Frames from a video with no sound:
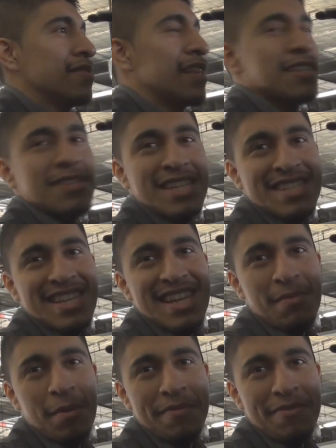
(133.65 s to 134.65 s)
That's the
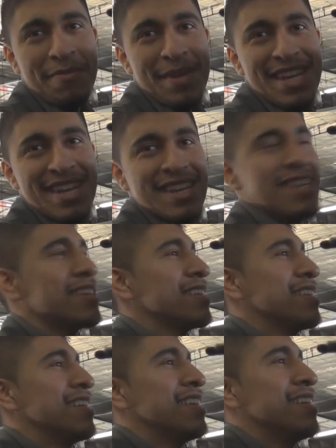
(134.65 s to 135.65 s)
conceited moment for
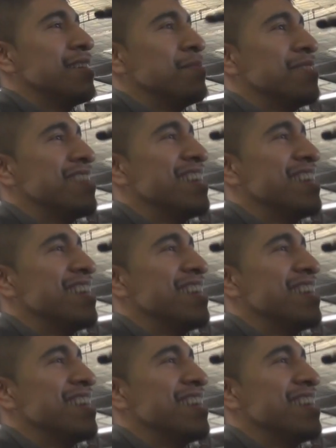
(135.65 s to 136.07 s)
me.